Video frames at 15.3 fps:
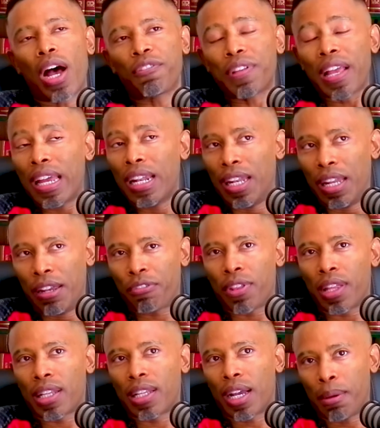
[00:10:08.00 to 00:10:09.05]
after I left
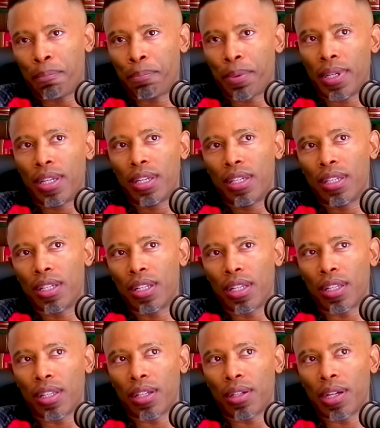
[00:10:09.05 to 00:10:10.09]
that company,
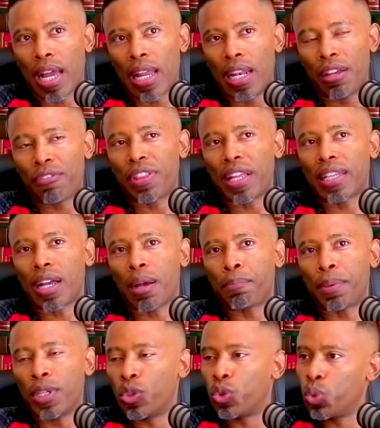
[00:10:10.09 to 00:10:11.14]
uh, I left that
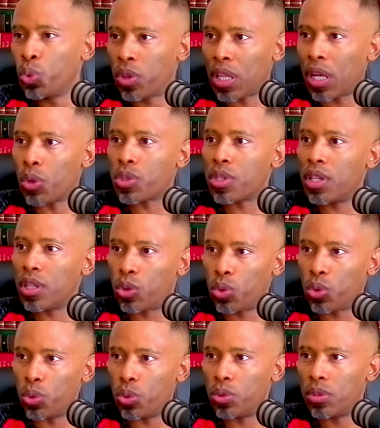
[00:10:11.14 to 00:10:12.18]
company in
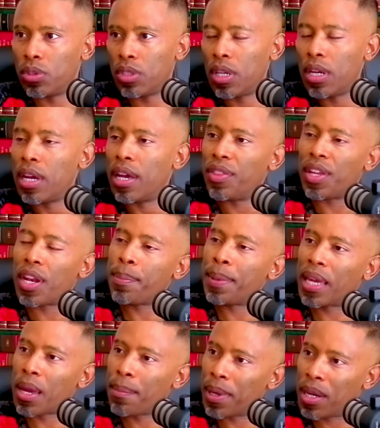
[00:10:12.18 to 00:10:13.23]
2002. And then I
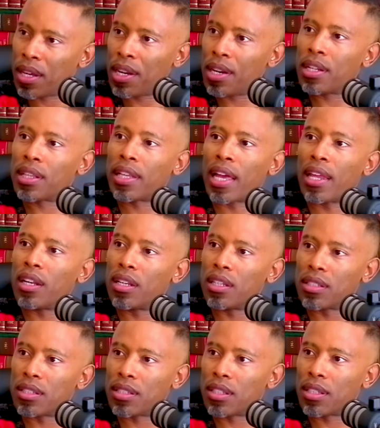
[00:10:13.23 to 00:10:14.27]
became a credit
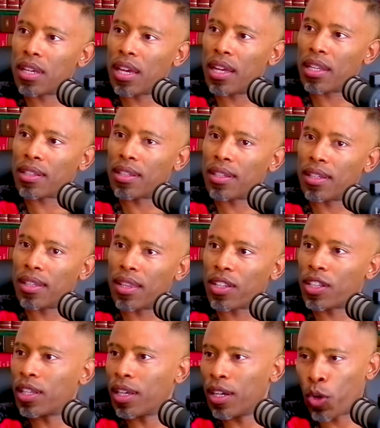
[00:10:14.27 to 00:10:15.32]
analyst at uh, the
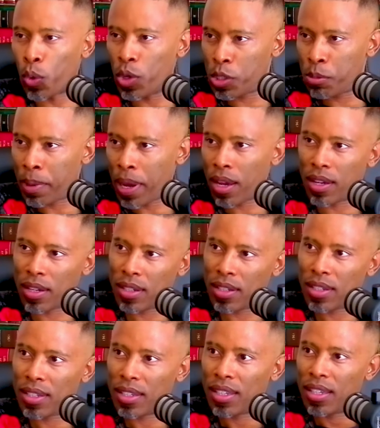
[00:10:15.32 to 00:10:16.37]
Turquoise Bank.
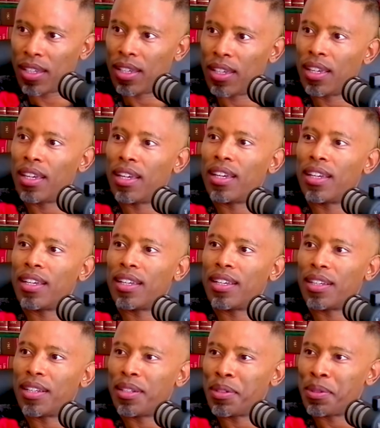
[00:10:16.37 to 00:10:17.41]
T-
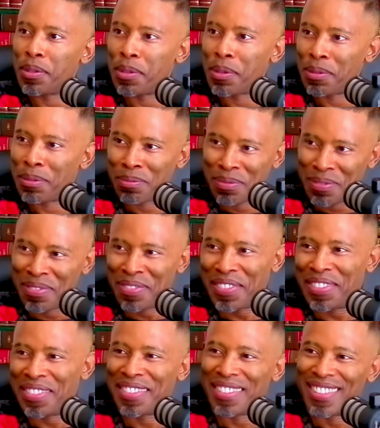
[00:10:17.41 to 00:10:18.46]
Turquoise, okay,
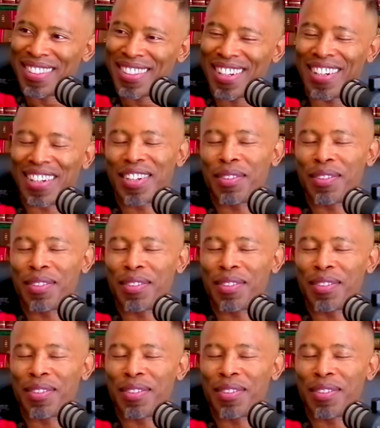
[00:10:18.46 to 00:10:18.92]
yeah. Yeah,